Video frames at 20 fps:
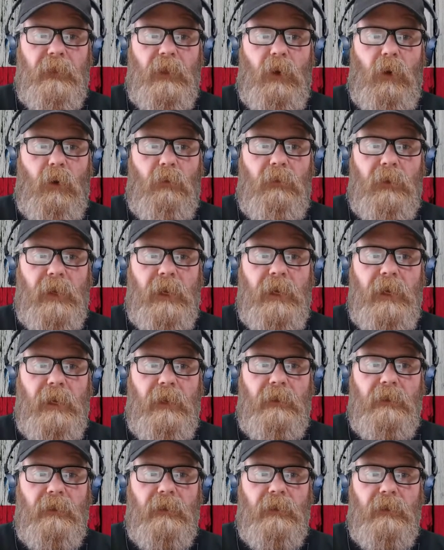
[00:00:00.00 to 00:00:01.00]

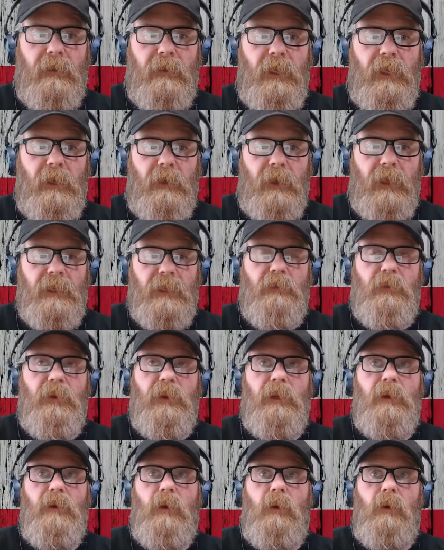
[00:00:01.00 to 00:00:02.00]
overnight, you know, that's
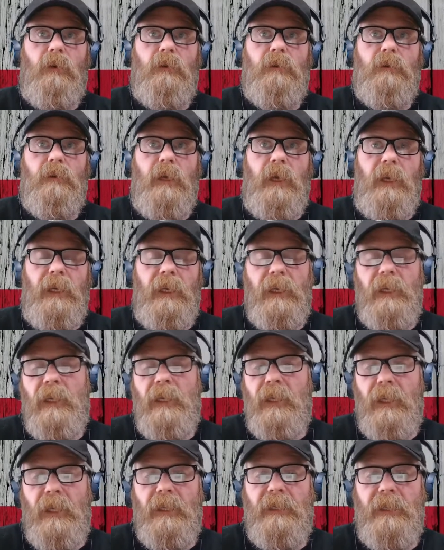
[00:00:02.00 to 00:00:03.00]
pretty cold. And it
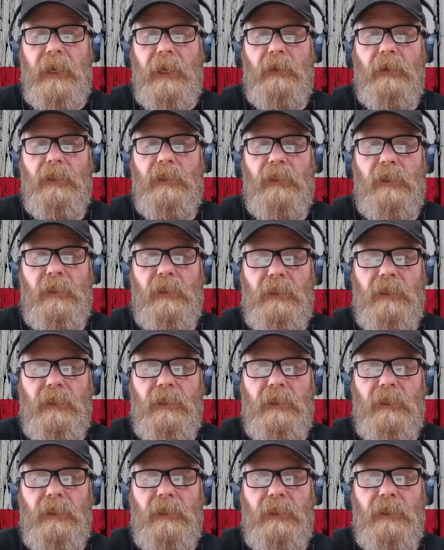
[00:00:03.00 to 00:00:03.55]
can get down into the